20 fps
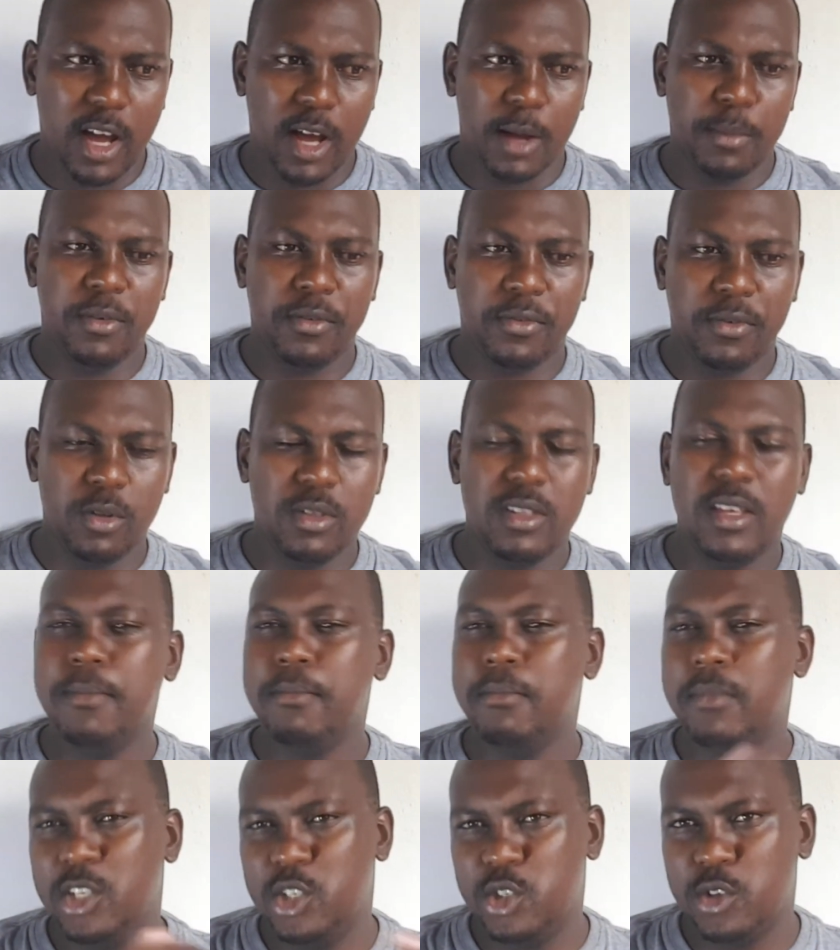before they
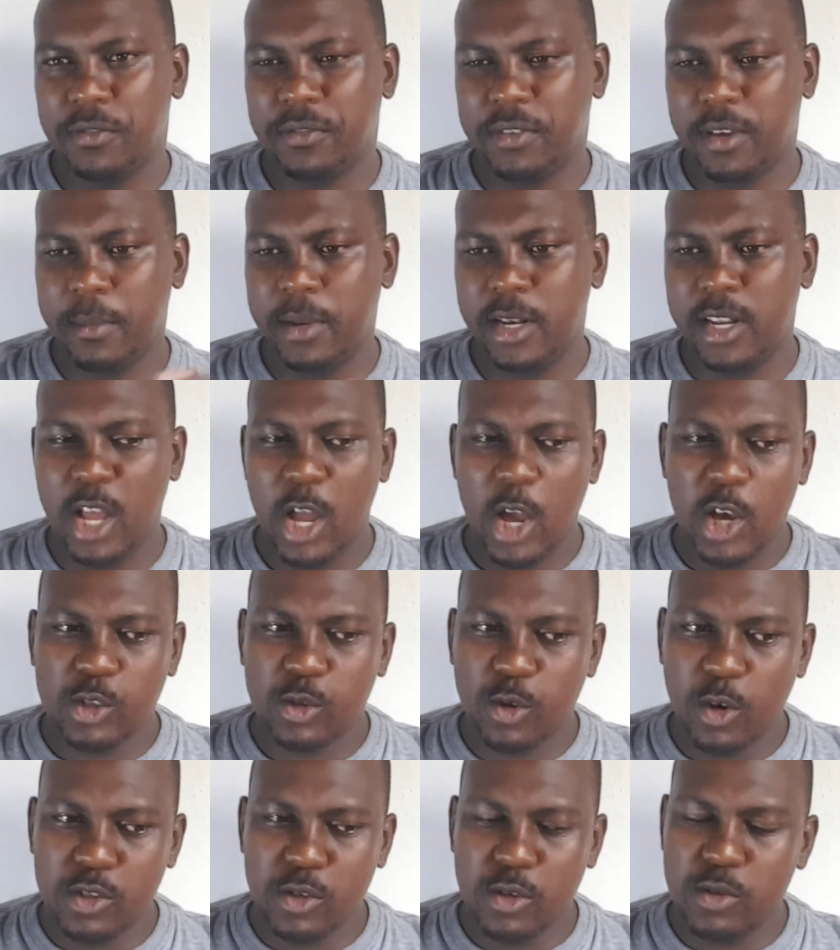meet your family. So
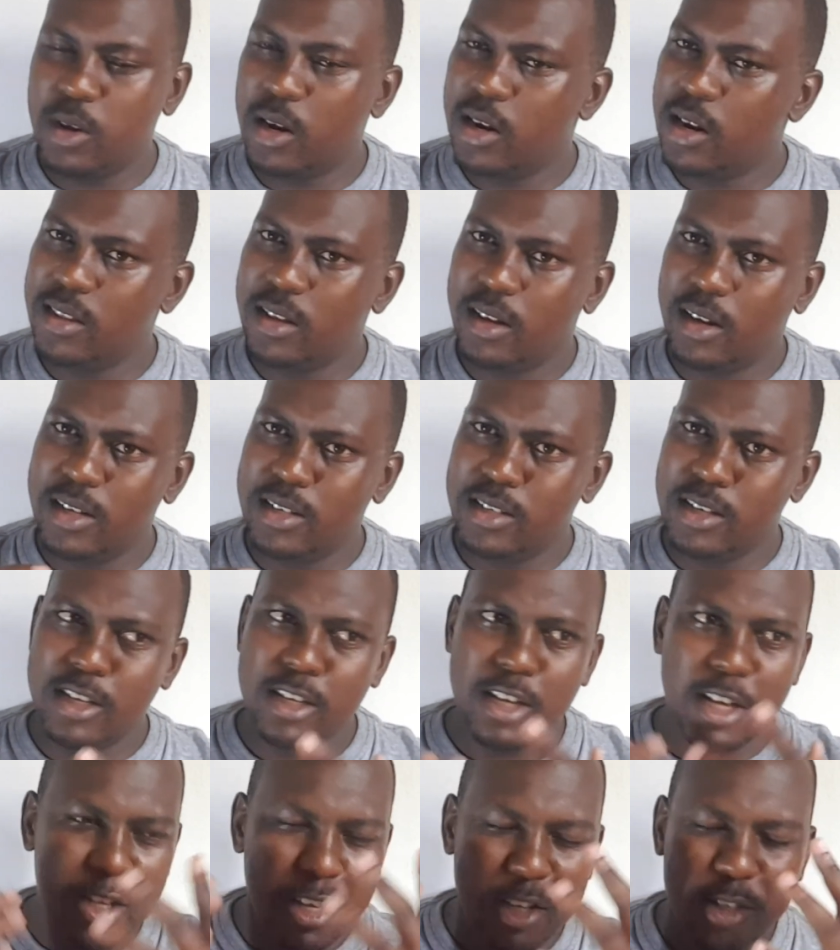it's also another,
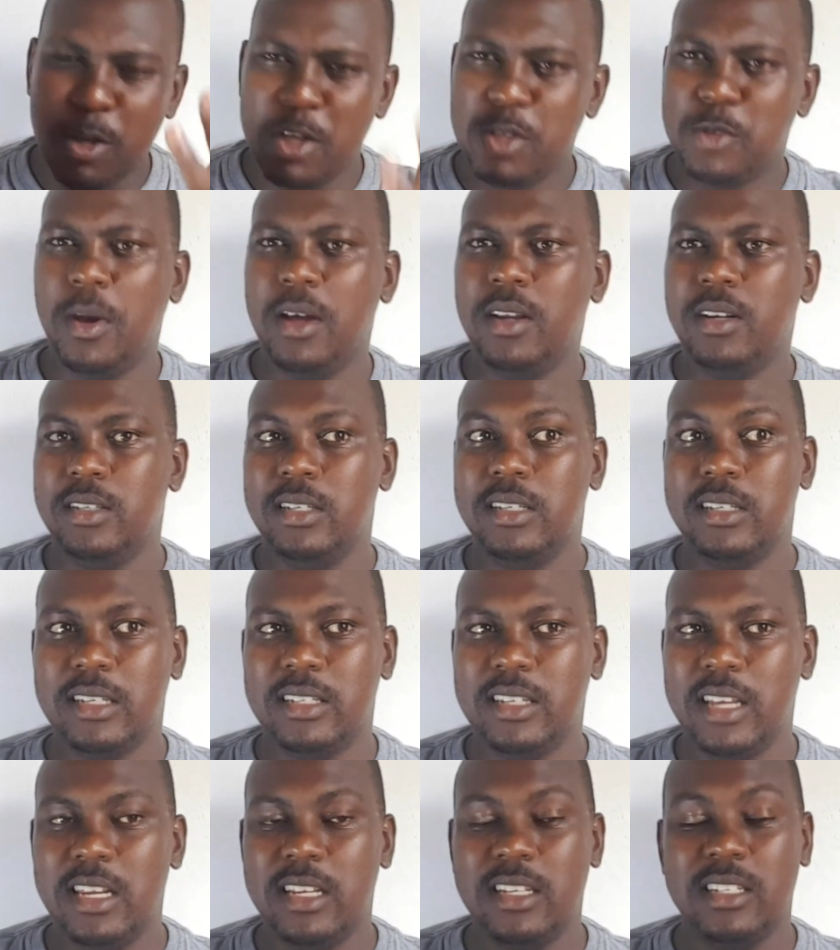it's quite an
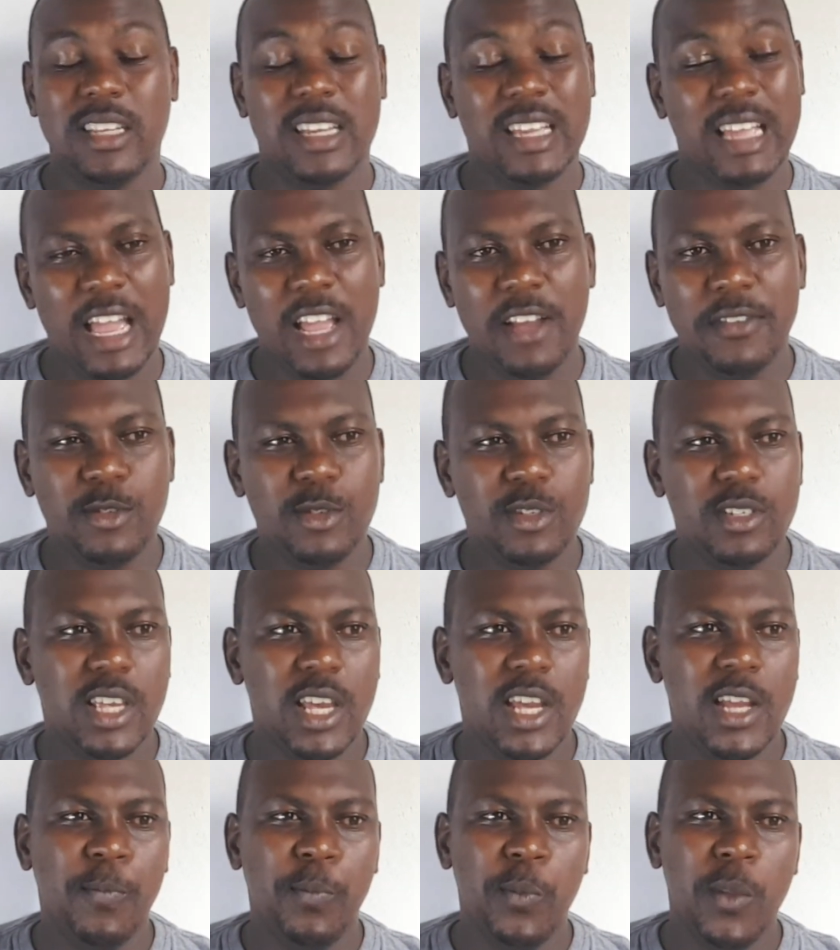entertaining track, I have to
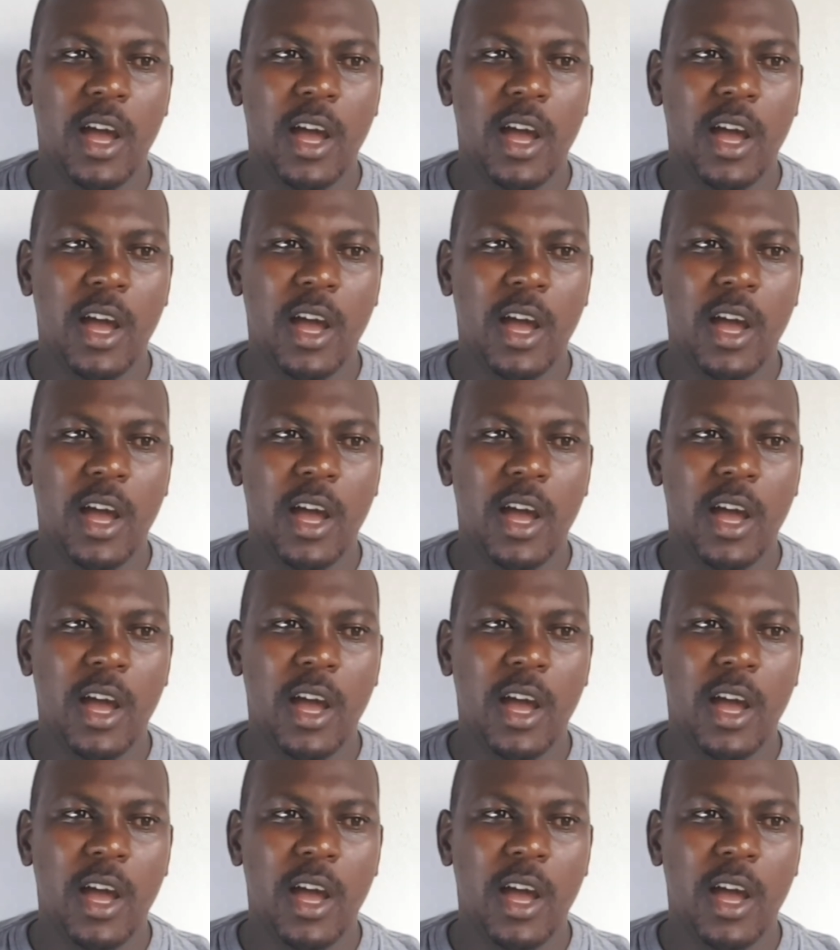say.